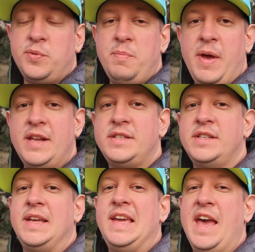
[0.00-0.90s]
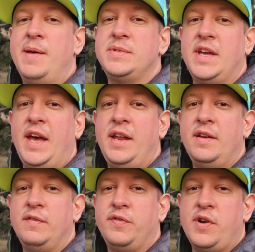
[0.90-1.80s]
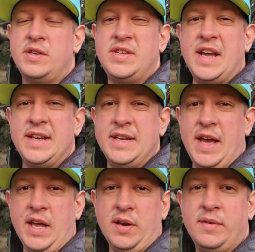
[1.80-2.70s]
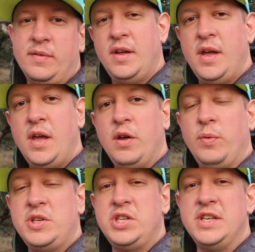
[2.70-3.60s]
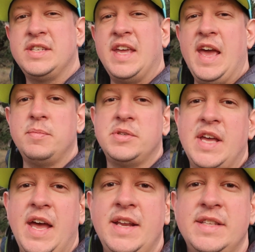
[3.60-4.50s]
we made it to the campsite for our second night, which is campsite